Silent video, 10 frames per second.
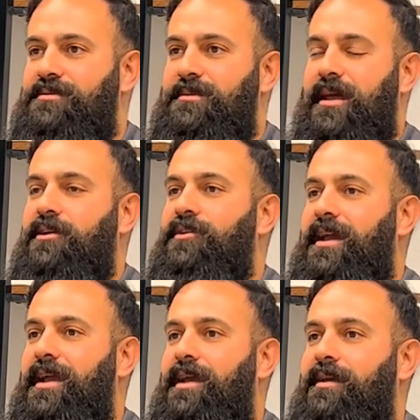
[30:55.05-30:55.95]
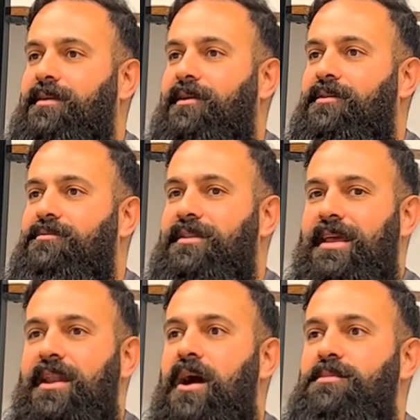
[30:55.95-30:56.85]
So you're like, okay, yeah. you know, it
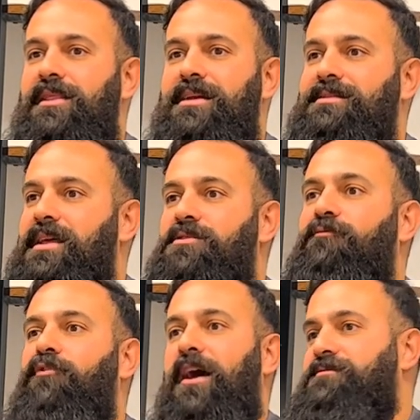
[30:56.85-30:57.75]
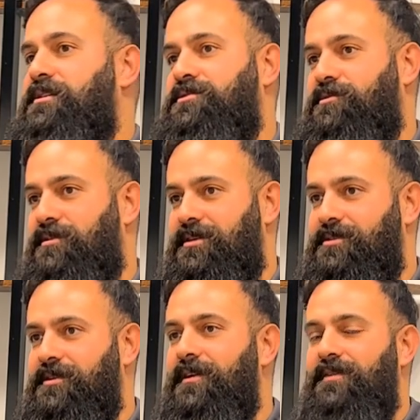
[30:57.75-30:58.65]
cannot be less than five, six degrees.